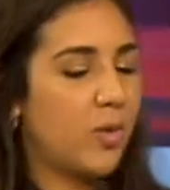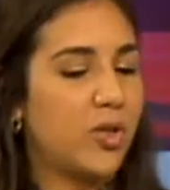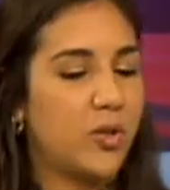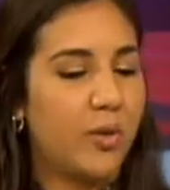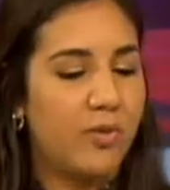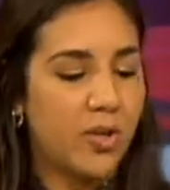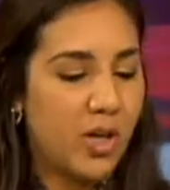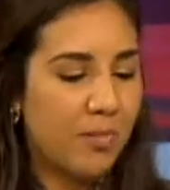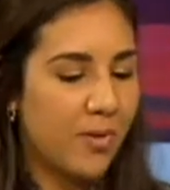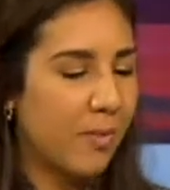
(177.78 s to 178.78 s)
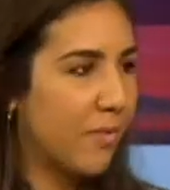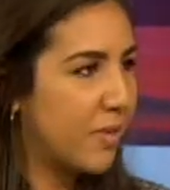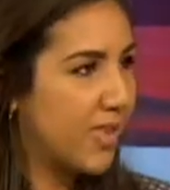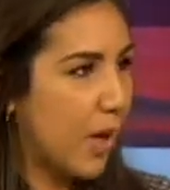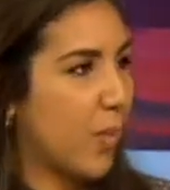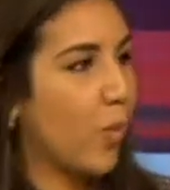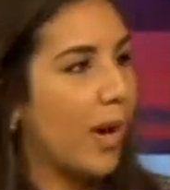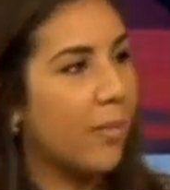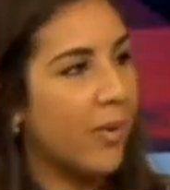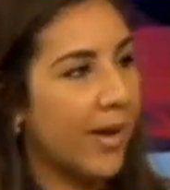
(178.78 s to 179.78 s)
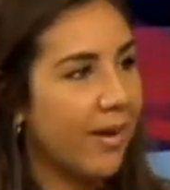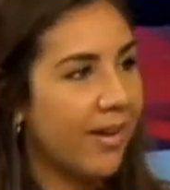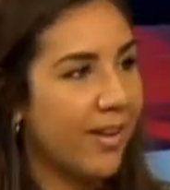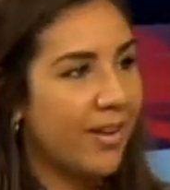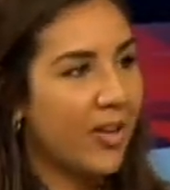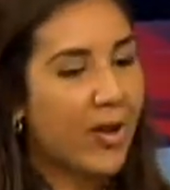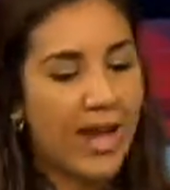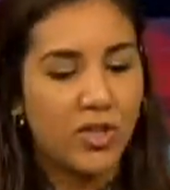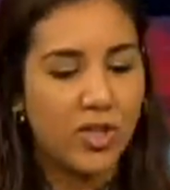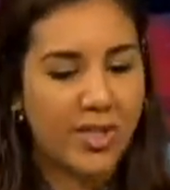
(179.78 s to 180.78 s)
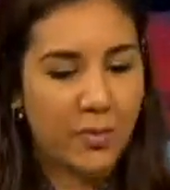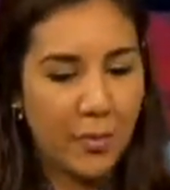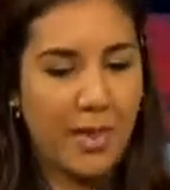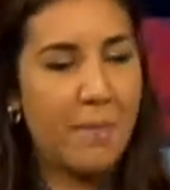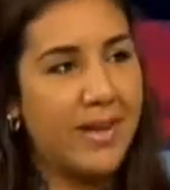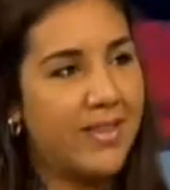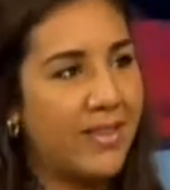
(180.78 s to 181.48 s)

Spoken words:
So if you start with white bread, you can't just throw them into the